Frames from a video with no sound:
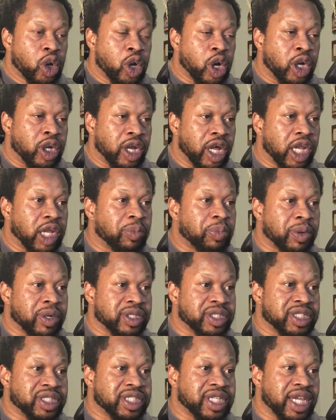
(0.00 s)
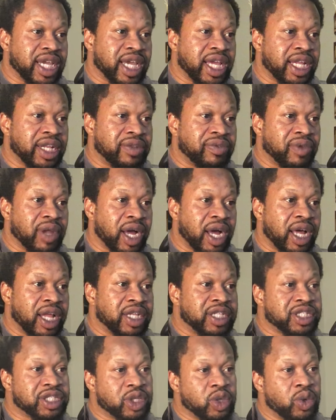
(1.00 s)
another person said,
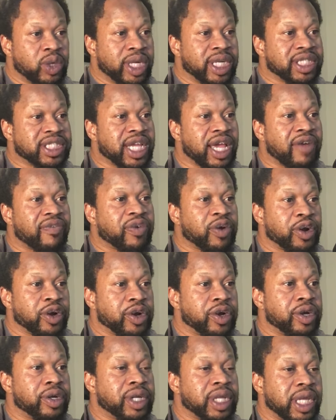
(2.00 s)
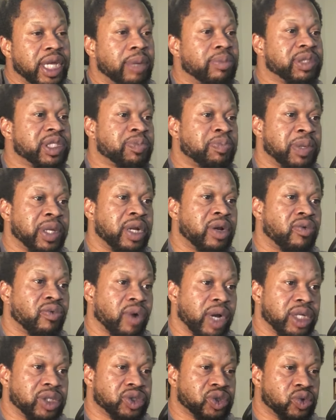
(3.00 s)
students have heard him spit
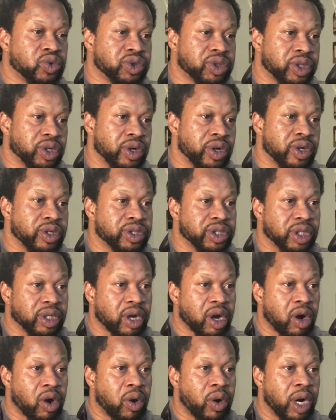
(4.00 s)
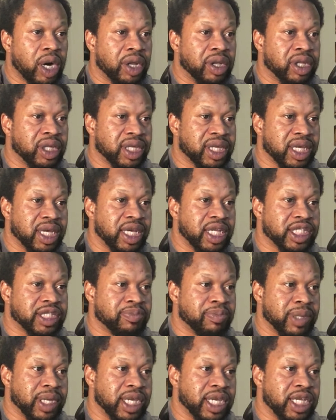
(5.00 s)
racial slurs and call other kids
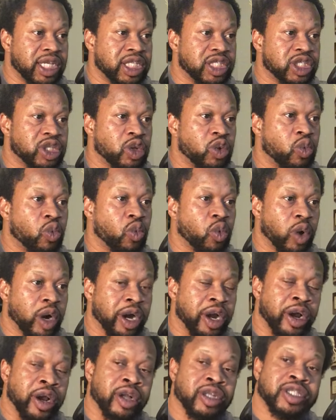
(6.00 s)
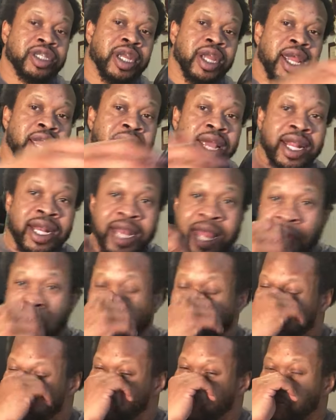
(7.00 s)
mean words.
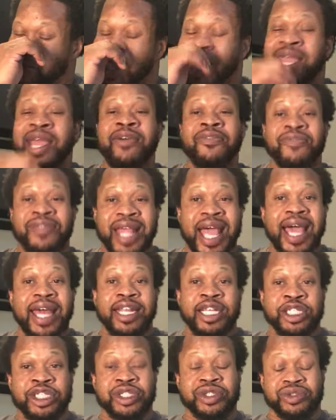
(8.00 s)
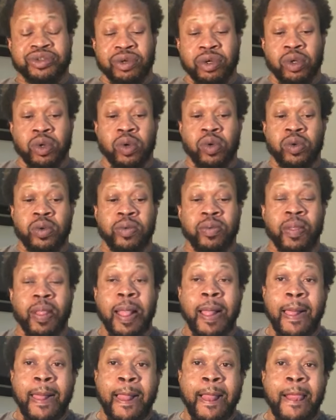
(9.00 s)
Now, if that is true,
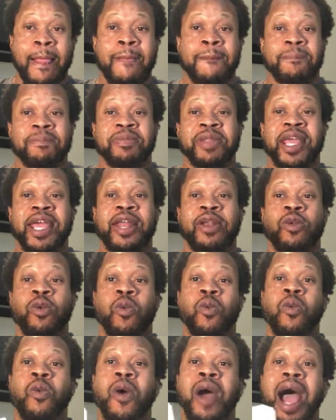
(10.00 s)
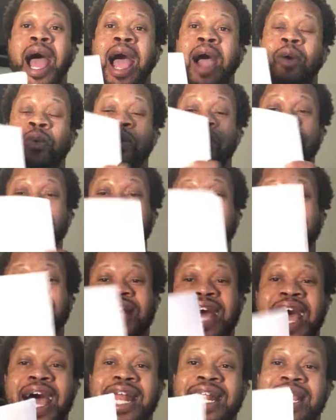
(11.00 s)
then why was
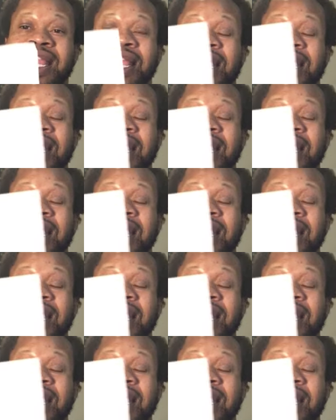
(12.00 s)
not